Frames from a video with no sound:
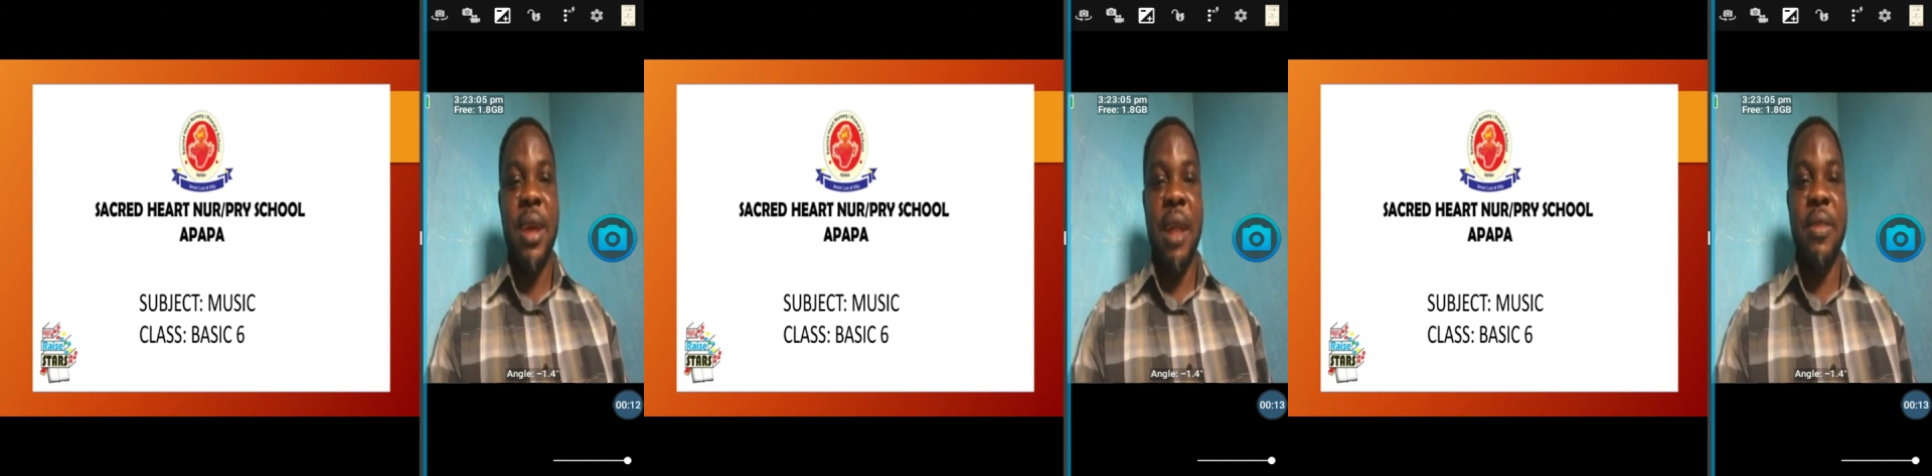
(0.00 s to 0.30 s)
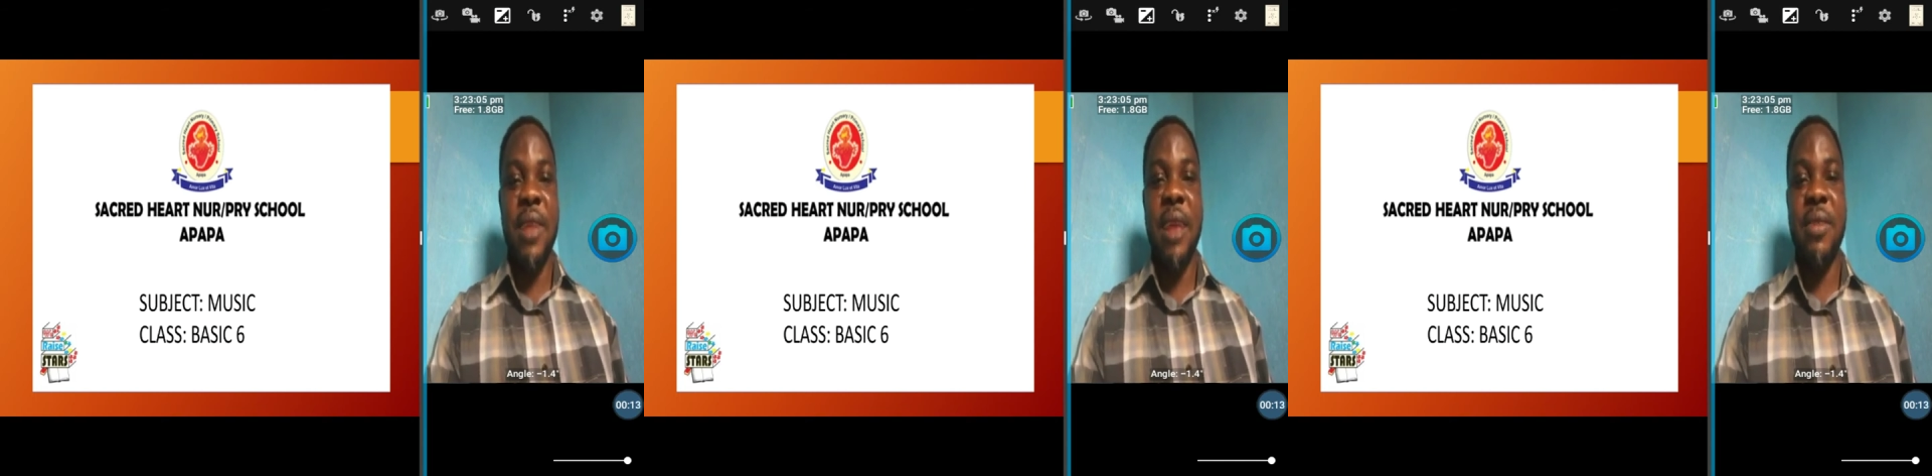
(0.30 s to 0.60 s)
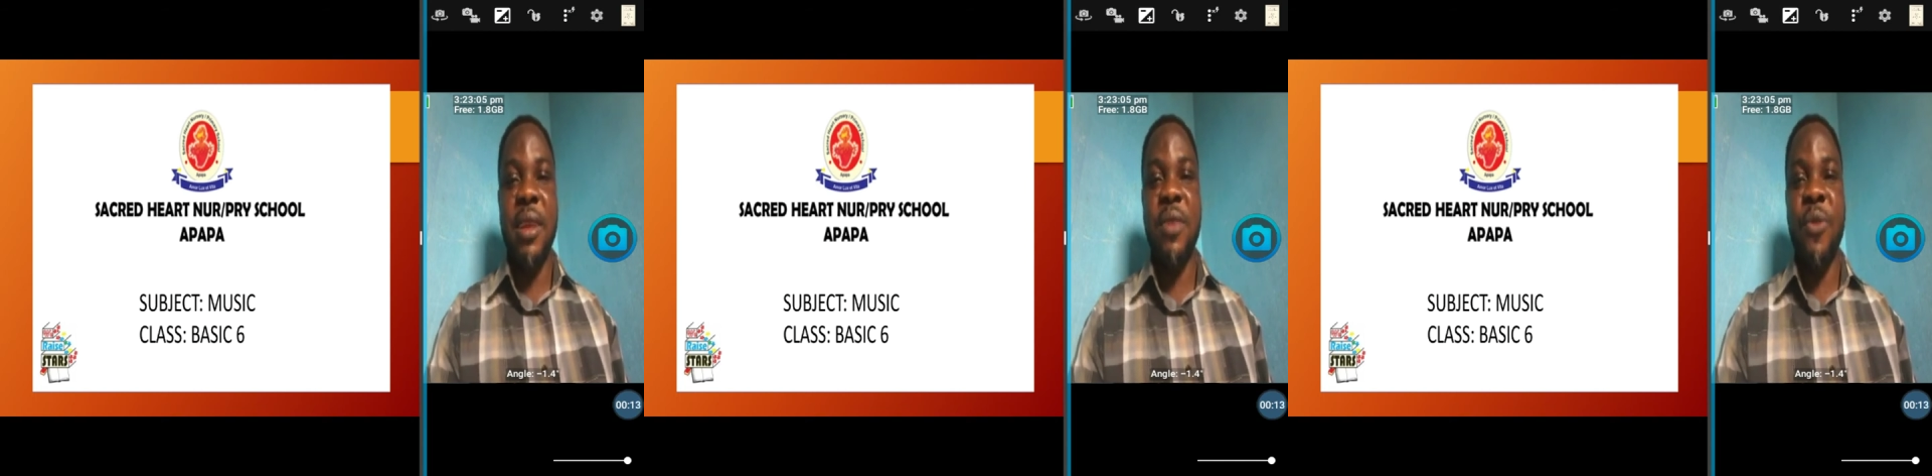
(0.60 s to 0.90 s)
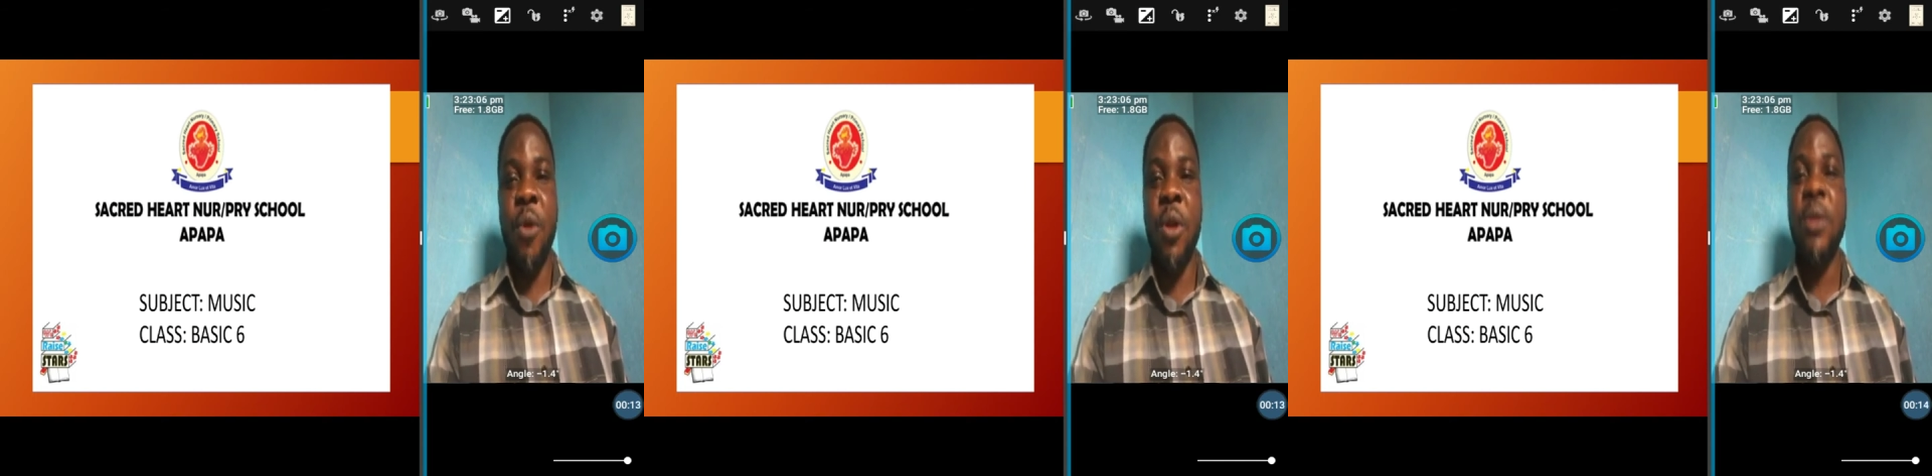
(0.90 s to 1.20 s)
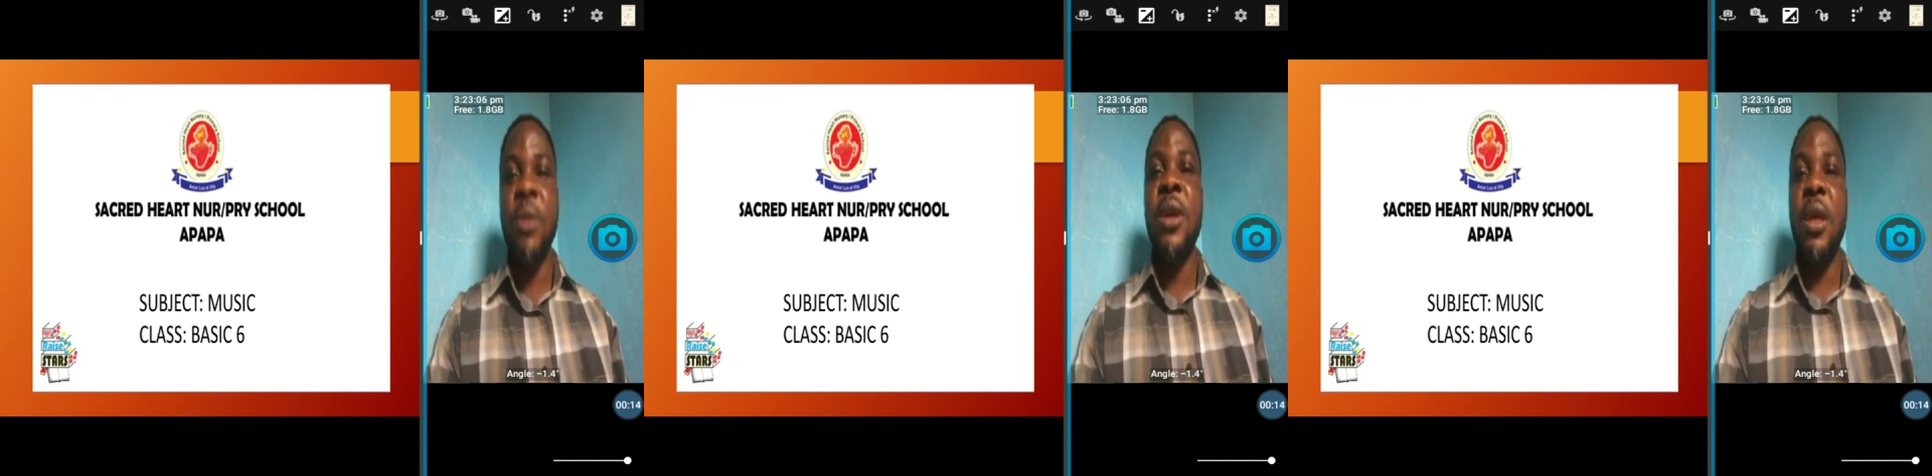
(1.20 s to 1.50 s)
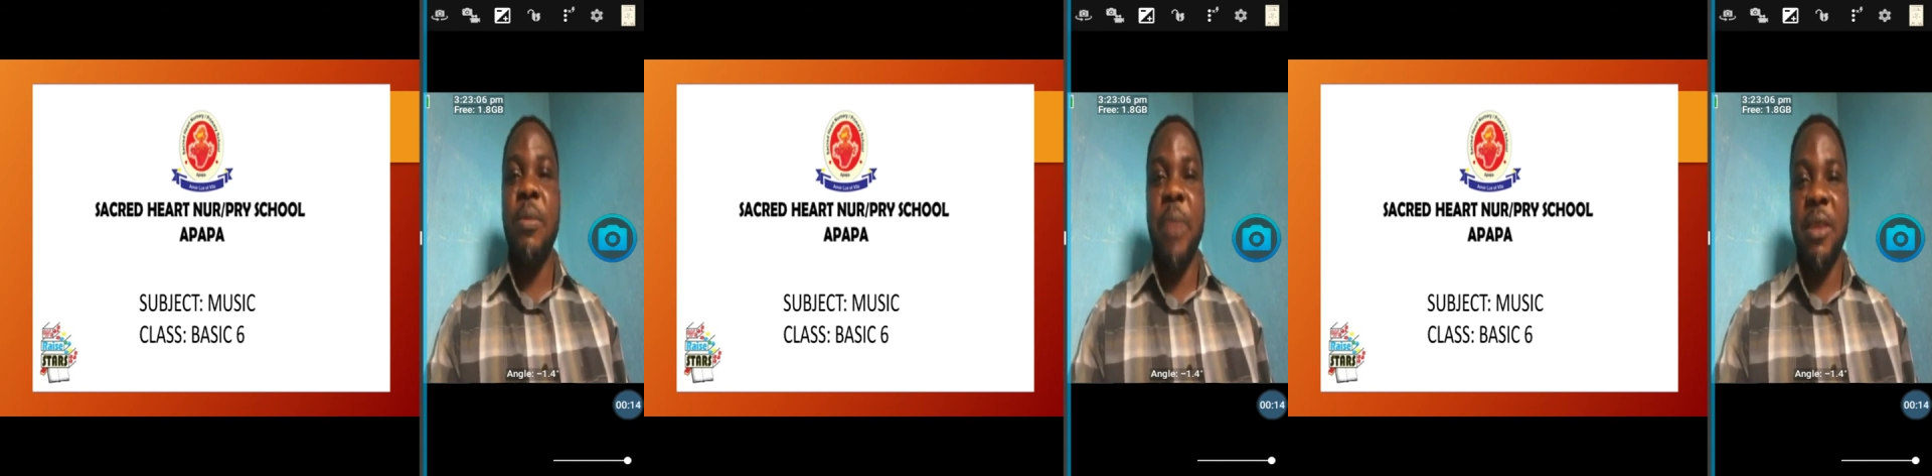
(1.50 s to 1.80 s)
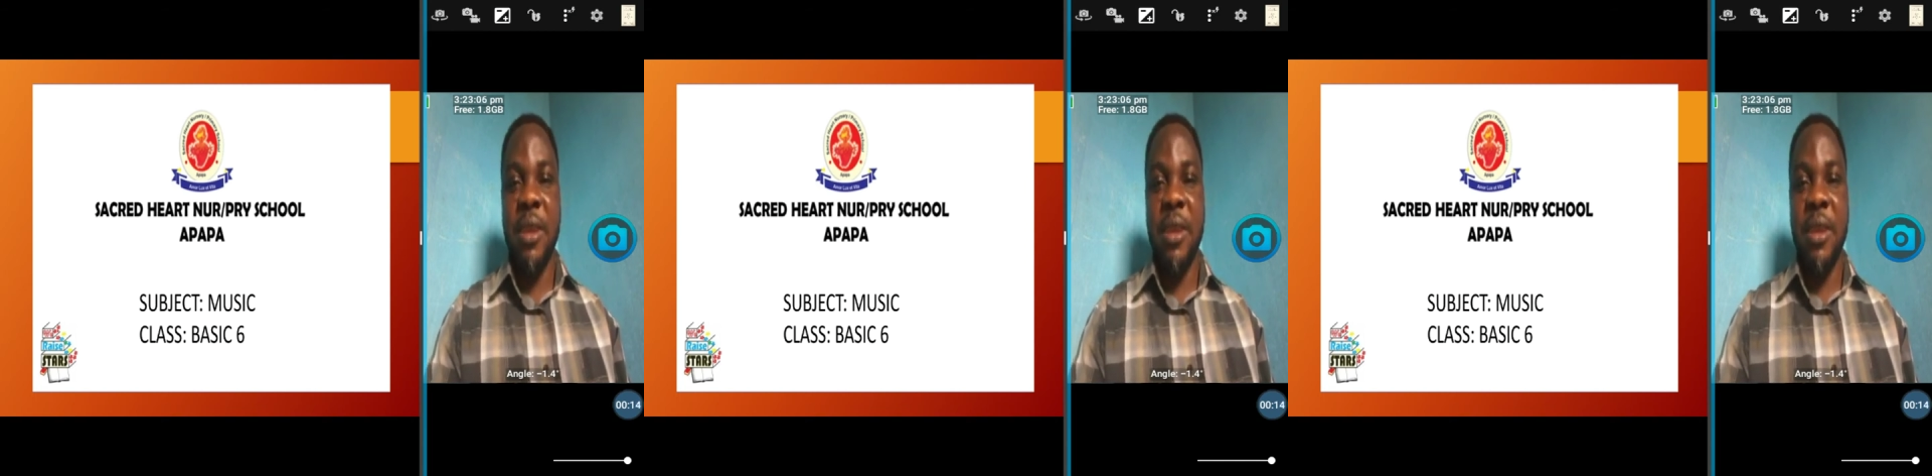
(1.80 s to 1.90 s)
And this lesson is for Basic